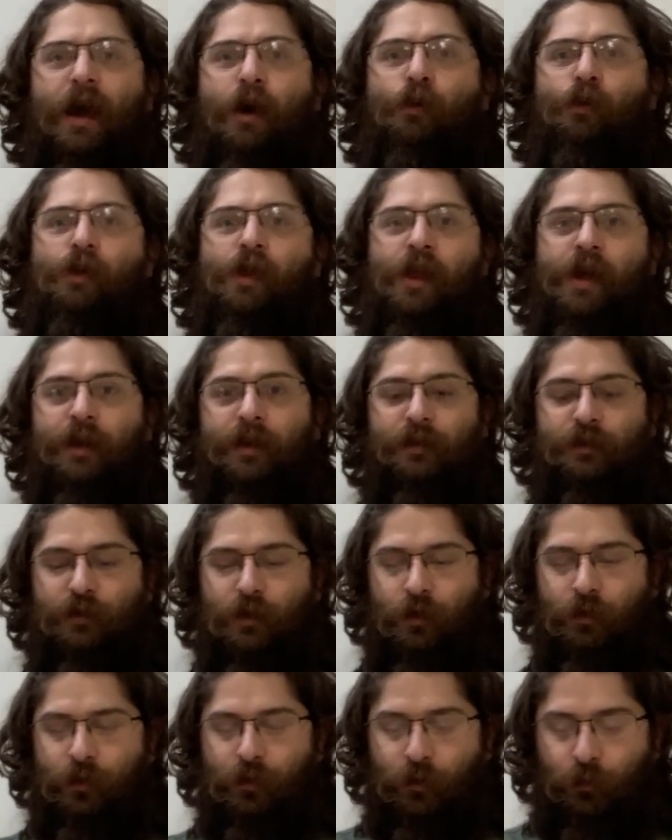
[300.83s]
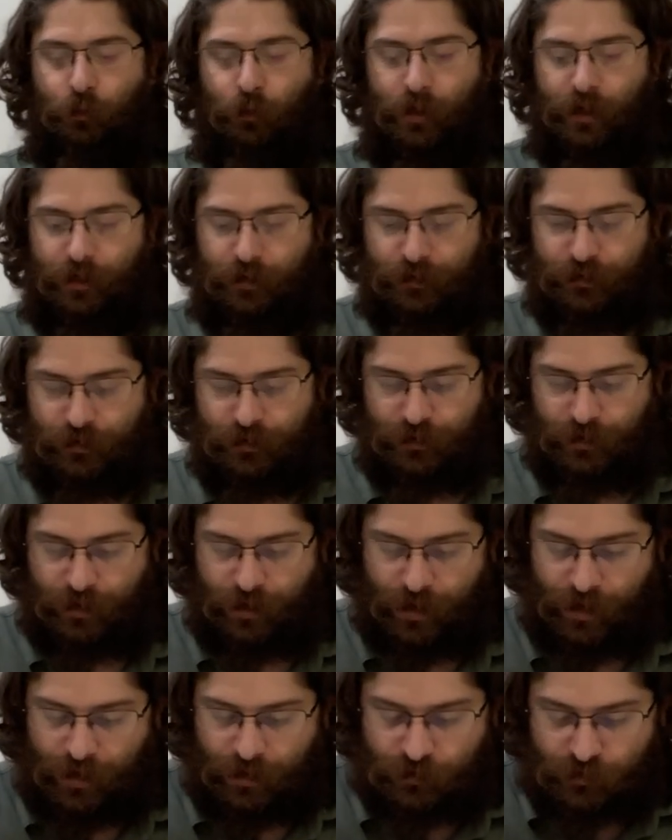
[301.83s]
outlines on their wings.
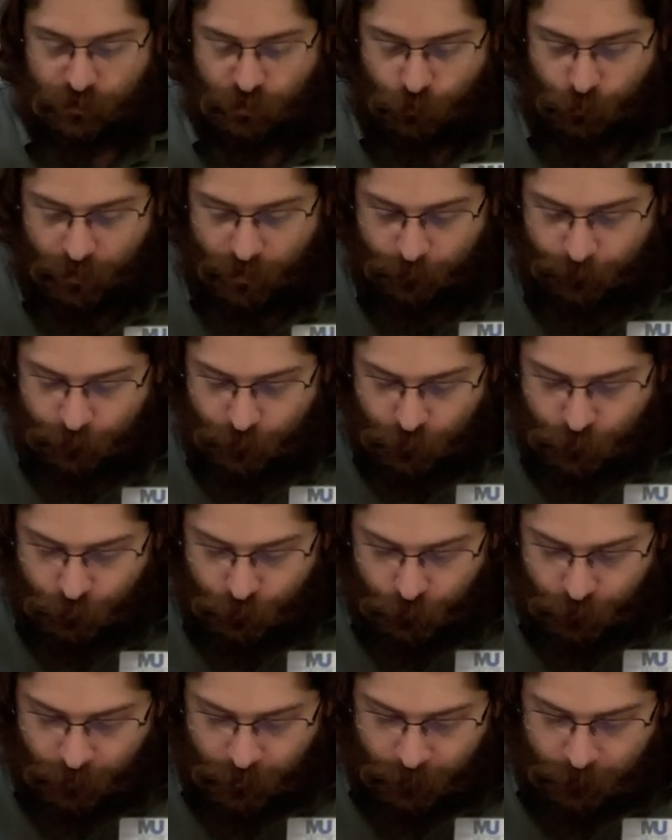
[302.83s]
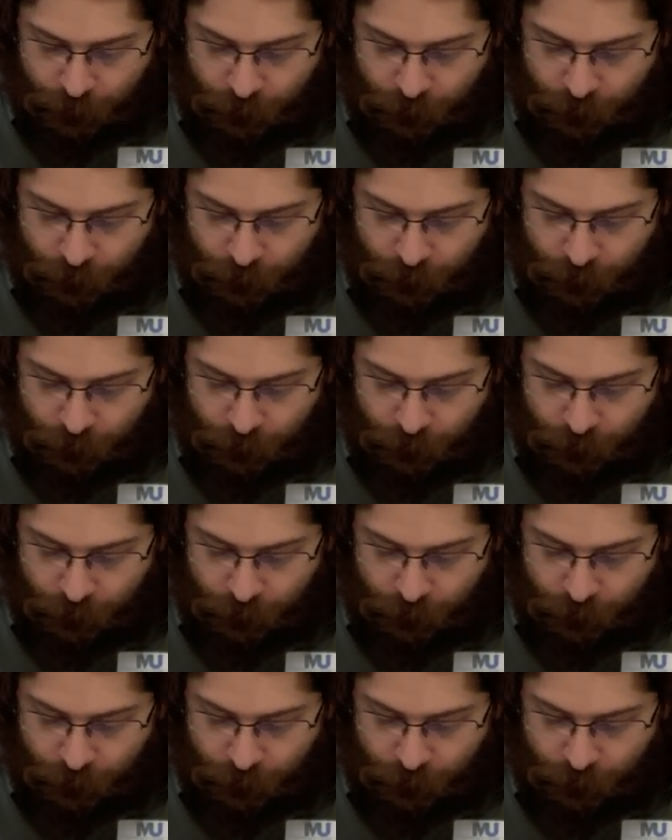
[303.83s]
And so if you